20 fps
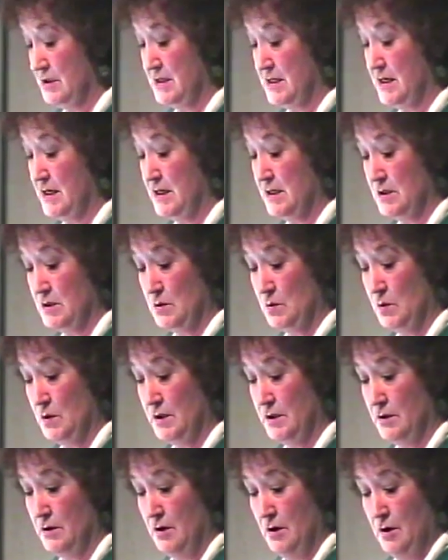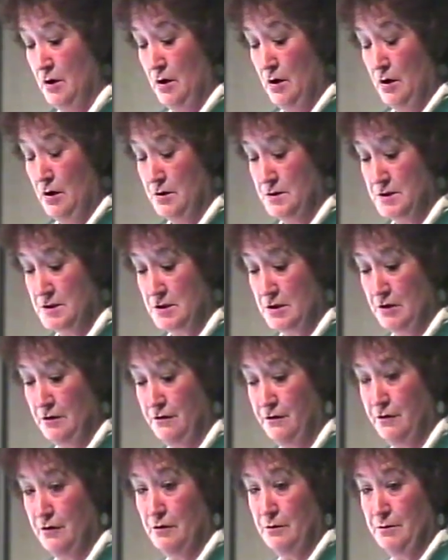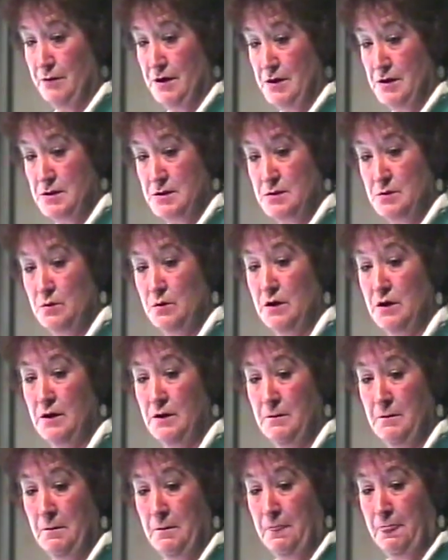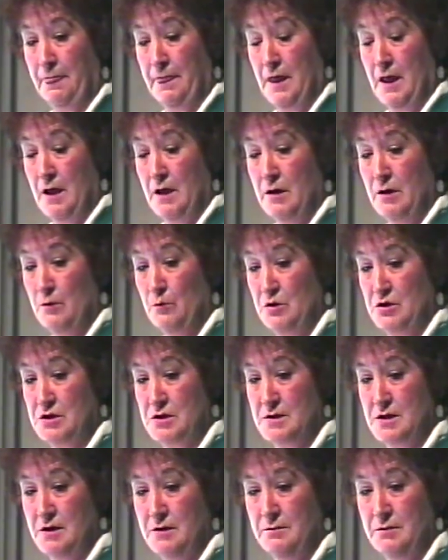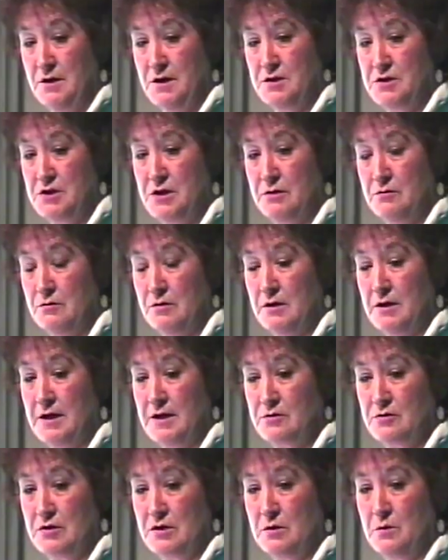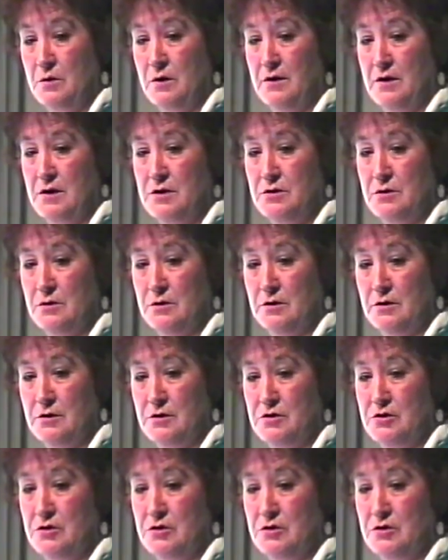know I was taken to one on Schofield Base where which is owned by General Electric, where they do a